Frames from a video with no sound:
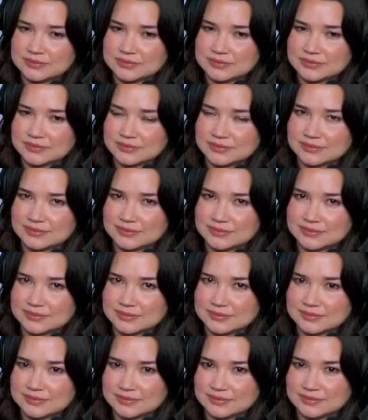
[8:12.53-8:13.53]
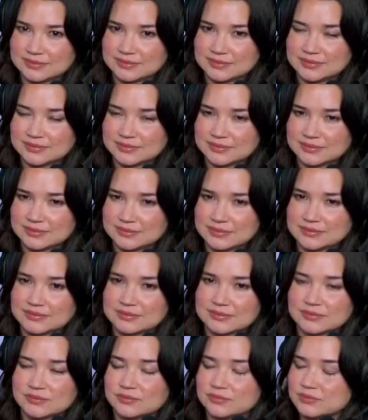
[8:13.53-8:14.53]

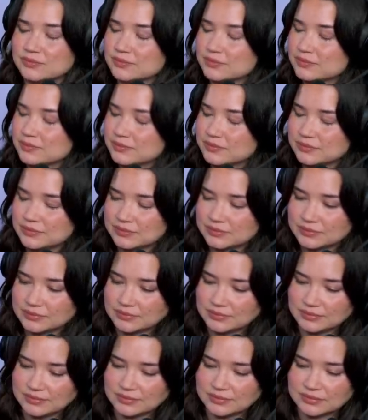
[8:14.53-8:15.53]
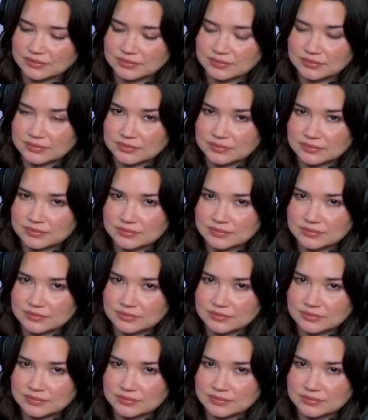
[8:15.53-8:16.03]
[no speech]